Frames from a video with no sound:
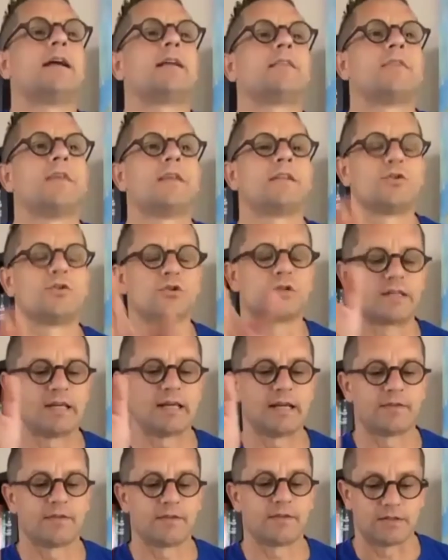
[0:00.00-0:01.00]
that you're
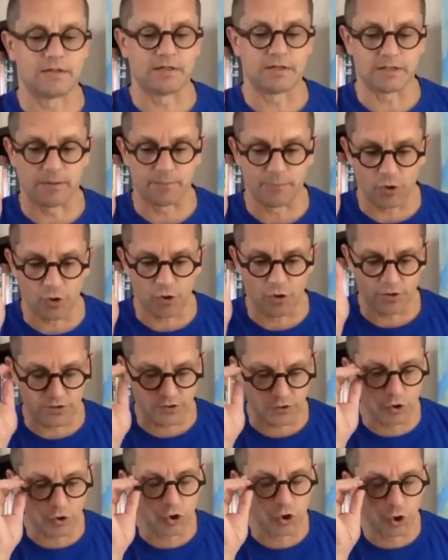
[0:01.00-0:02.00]
saying this, Dieter, because you
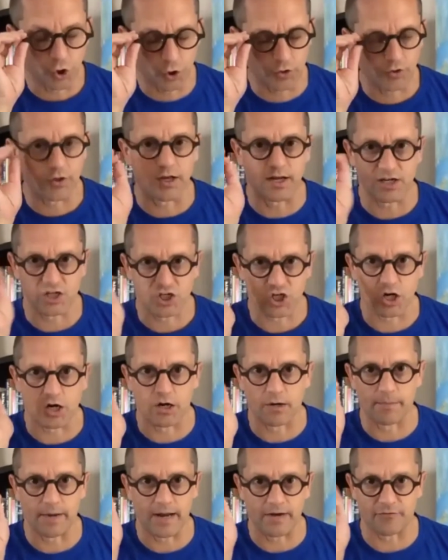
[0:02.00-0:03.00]
should not
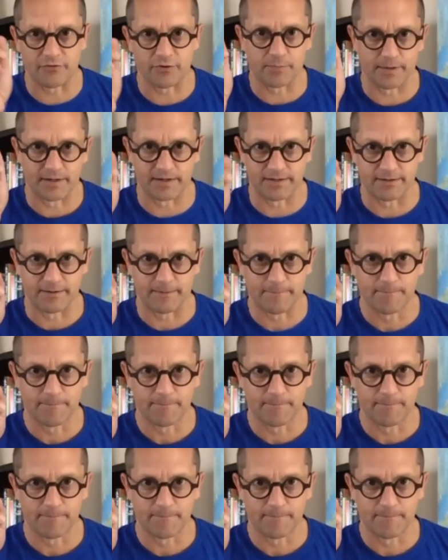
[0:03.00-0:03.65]
charm everybody.